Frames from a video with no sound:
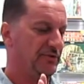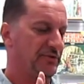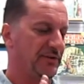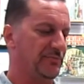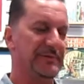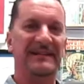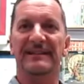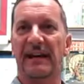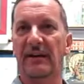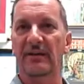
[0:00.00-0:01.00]
just
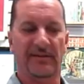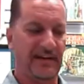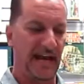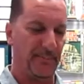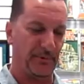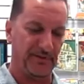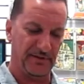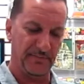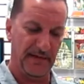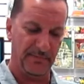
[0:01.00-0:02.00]
ridiculous capers
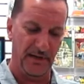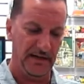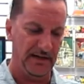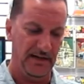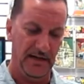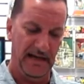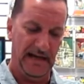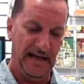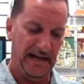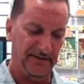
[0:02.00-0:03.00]
to make money
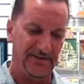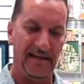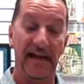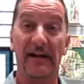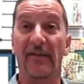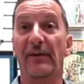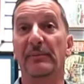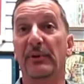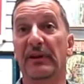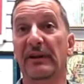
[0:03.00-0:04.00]
and stay out of their
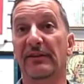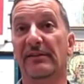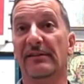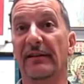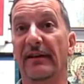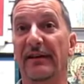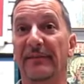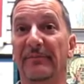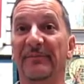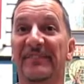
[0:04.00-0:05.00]
bookies,
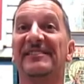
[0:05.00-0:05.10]
um,